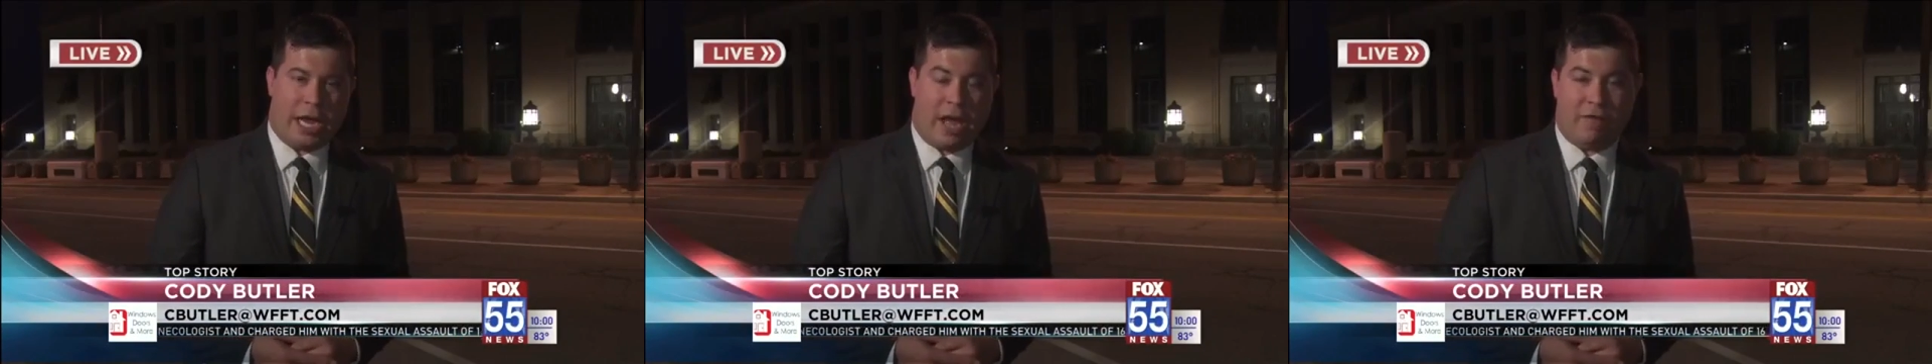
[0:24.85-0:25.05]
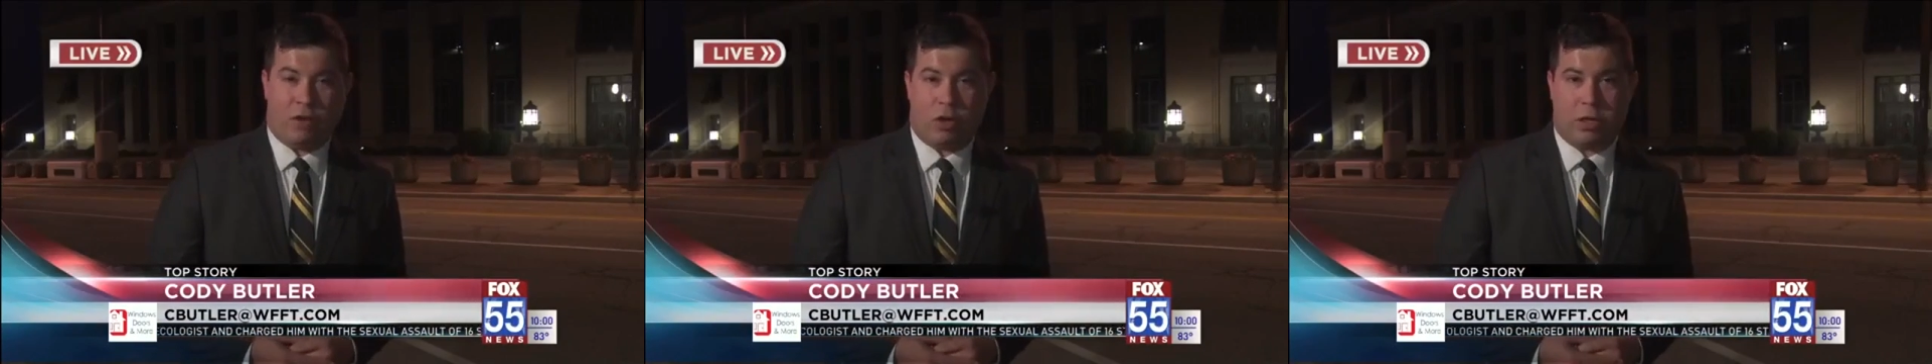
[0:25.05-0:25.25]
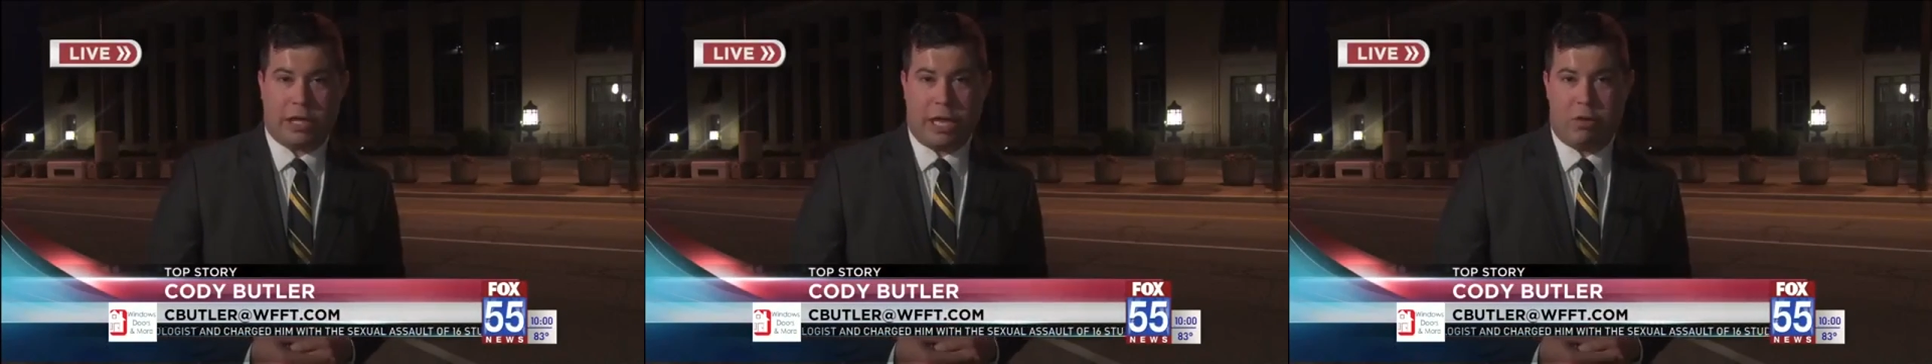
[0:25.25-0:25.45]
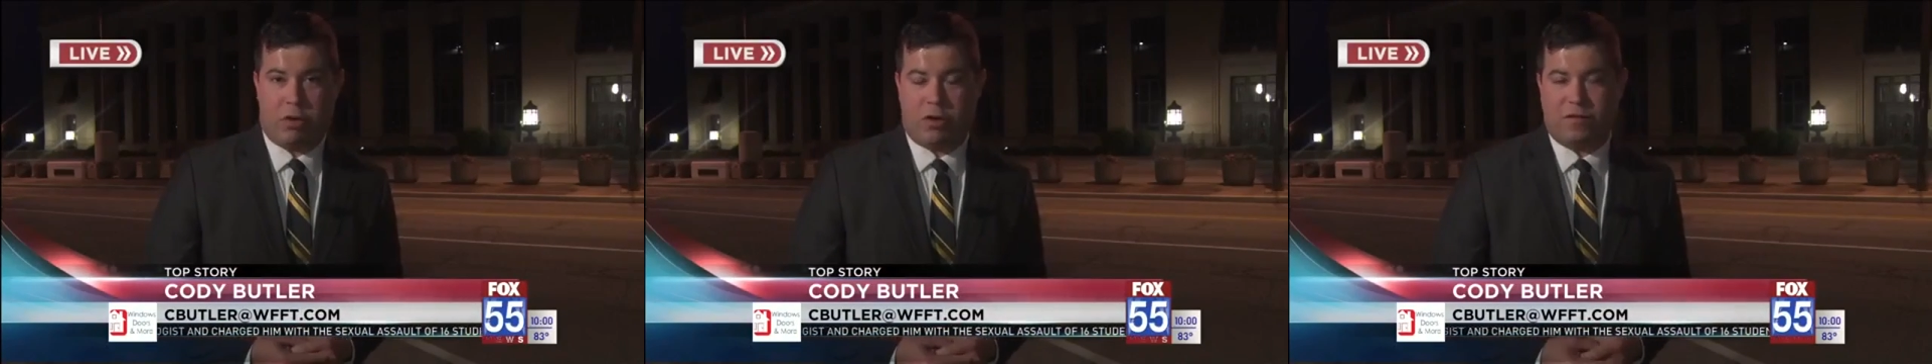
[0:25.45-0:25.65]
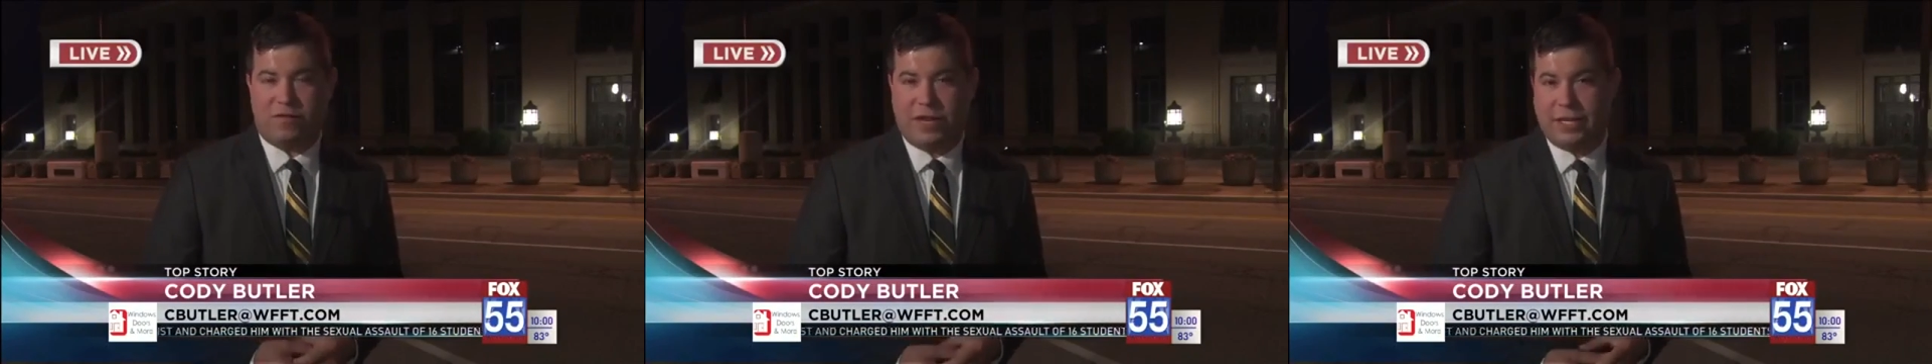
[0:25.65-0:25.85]
after they
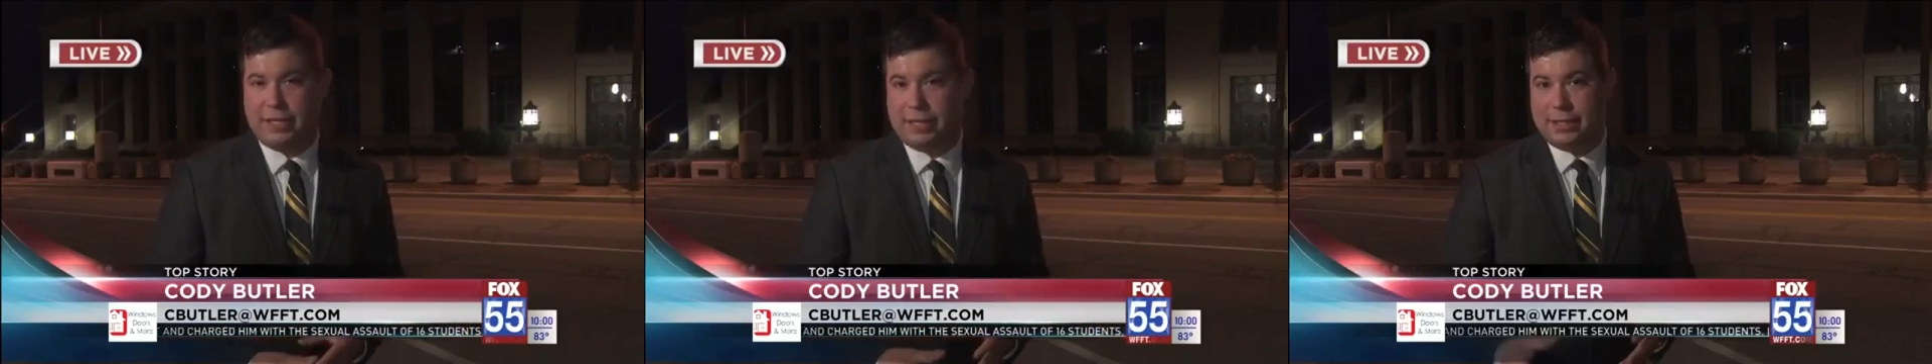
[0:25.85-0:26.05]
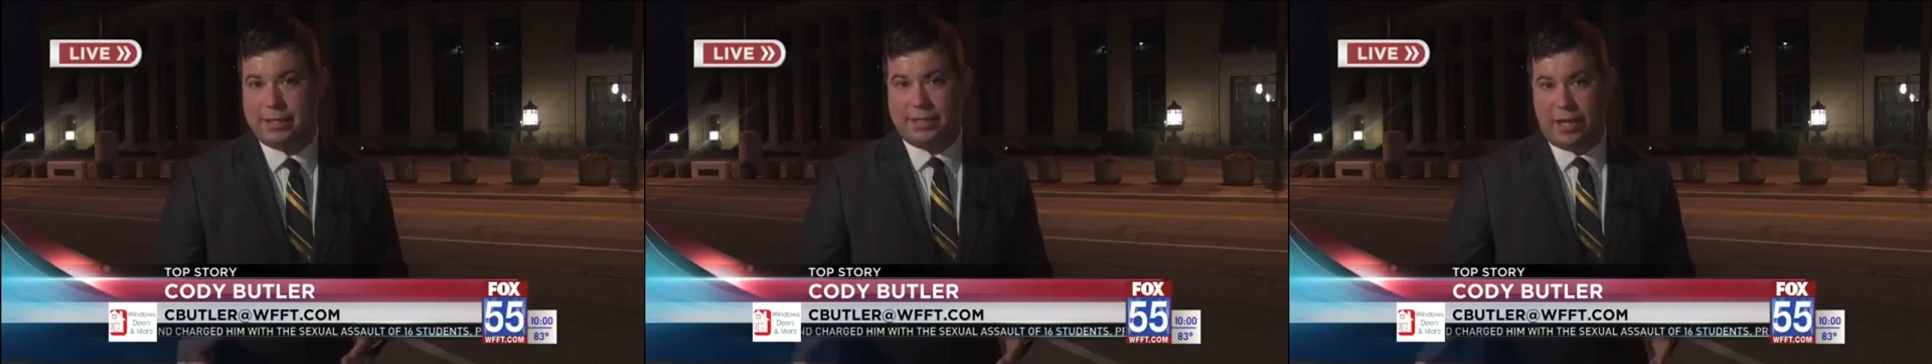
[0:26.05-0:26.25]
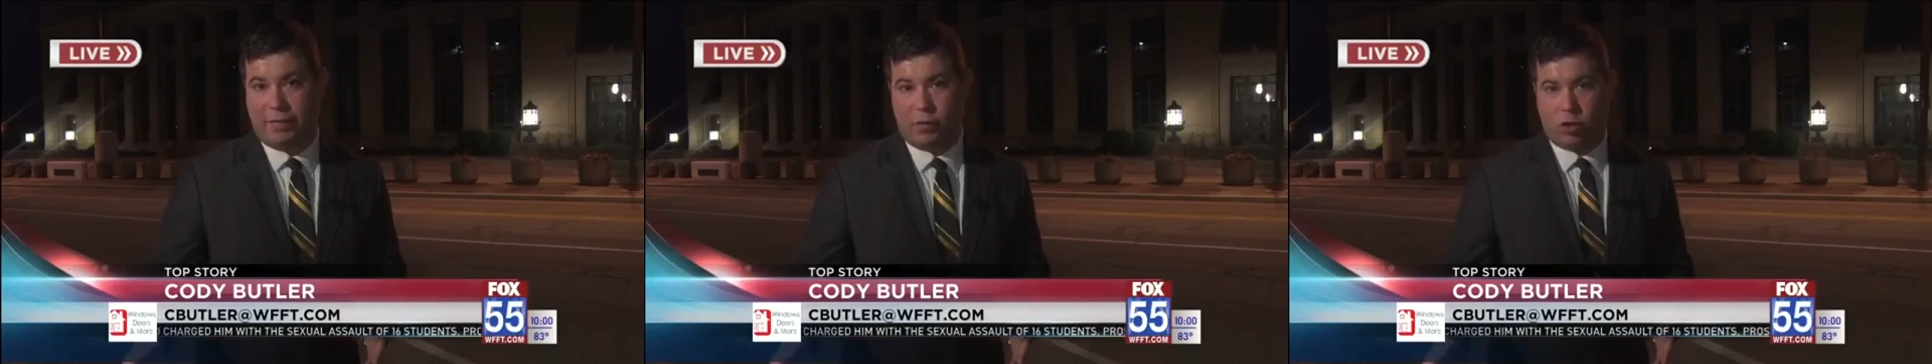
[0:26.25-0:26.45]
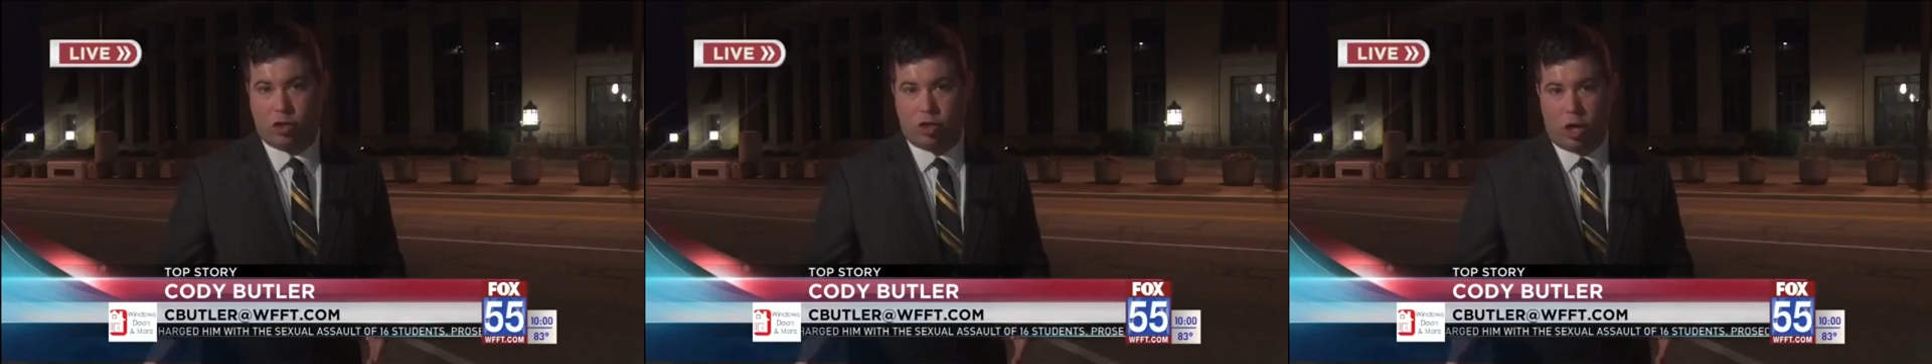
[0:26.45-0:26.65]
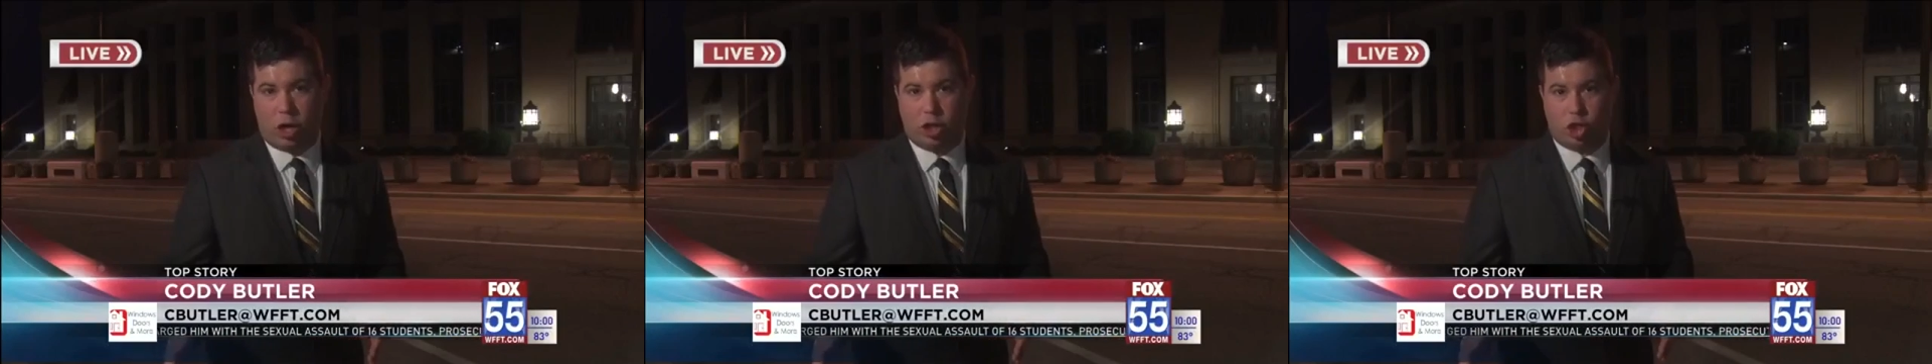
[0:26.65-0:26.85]
were facing several
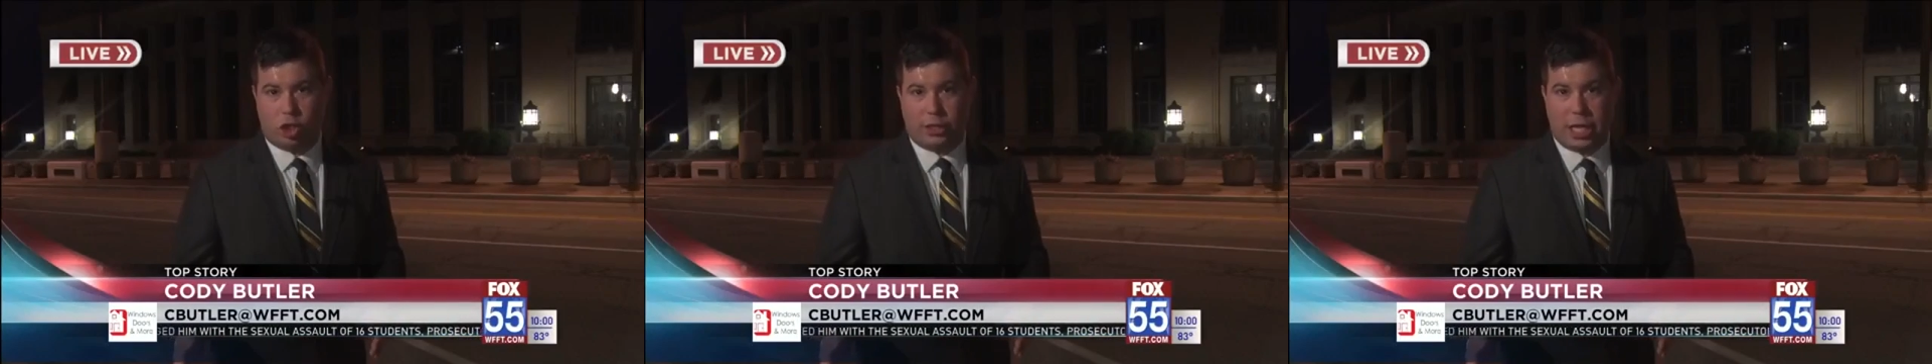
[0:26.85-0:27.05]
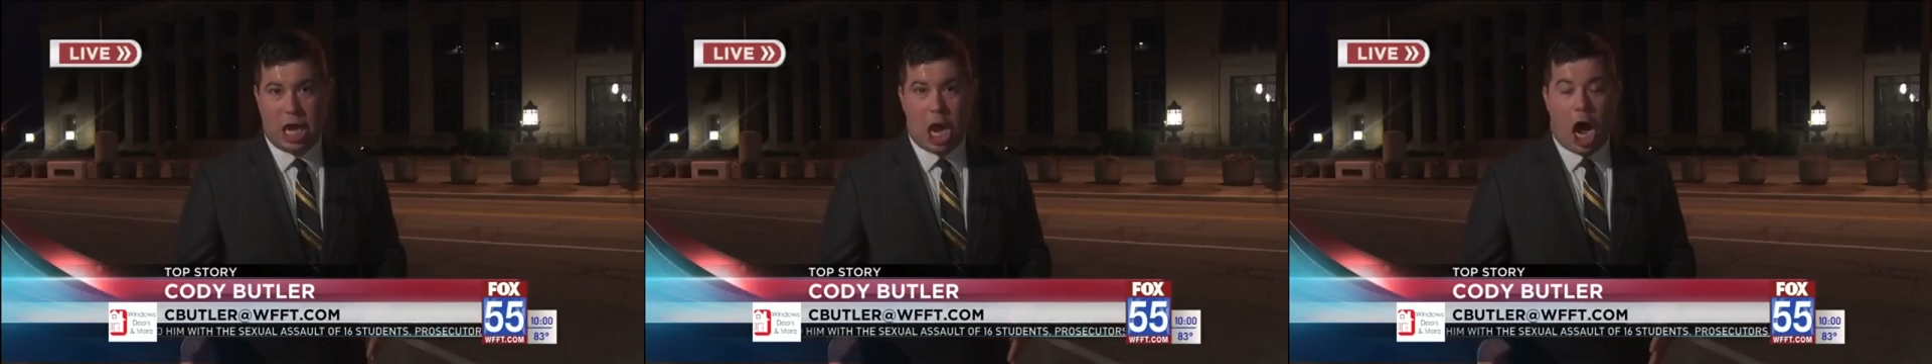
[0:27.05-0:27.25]
charges